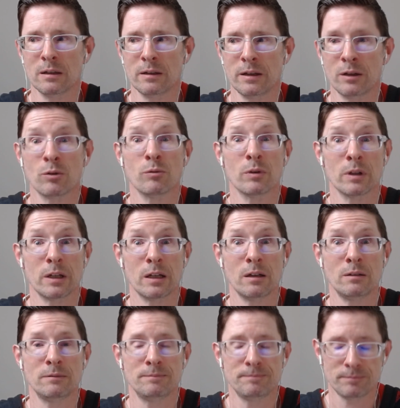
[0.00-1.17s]
interrelated.
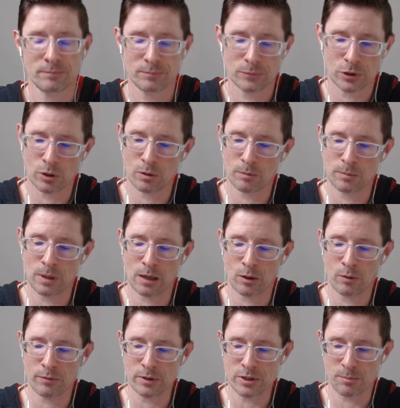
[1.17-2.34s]
So I'm not
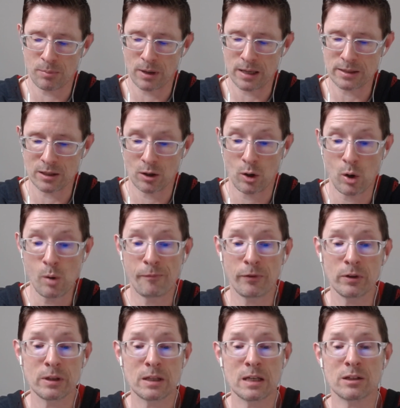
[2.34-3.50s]
overly surprised there.
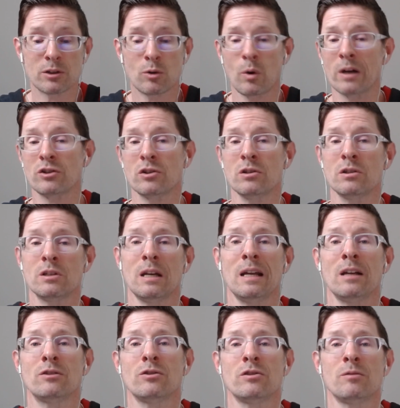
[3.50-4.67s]
Hopefully these questions and
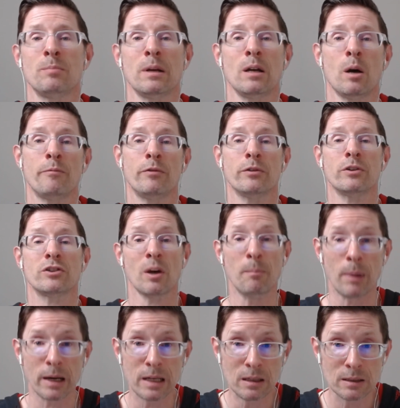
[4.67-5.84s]
answers have been helpful to
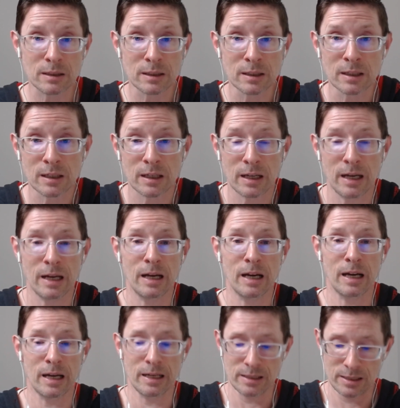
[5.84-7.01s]
somebody.
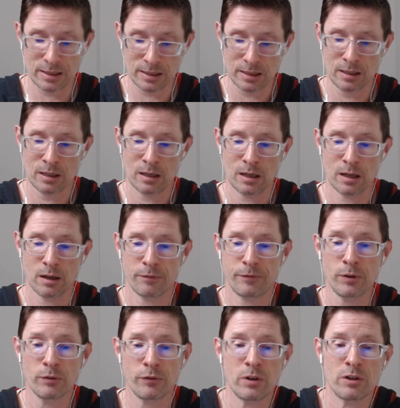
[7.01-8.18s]
And
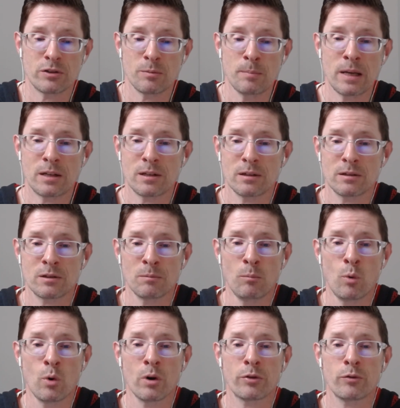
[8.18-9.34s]
feel free to submit some
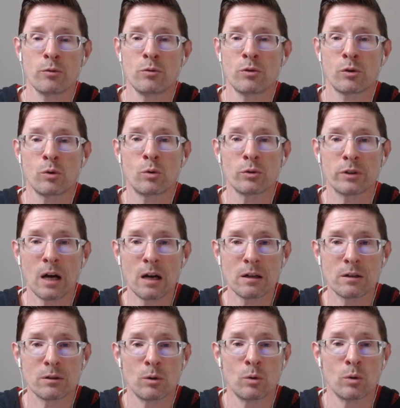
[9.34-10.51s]
more through the Google Doc
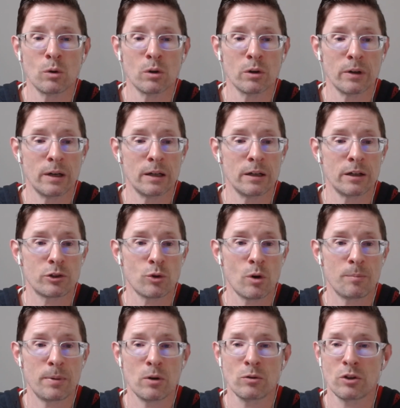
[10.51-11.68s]
or show
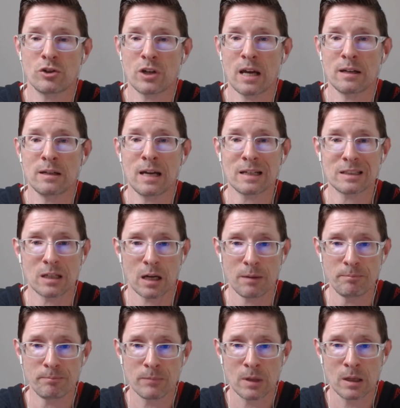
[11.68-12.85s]
up here in the chat next time.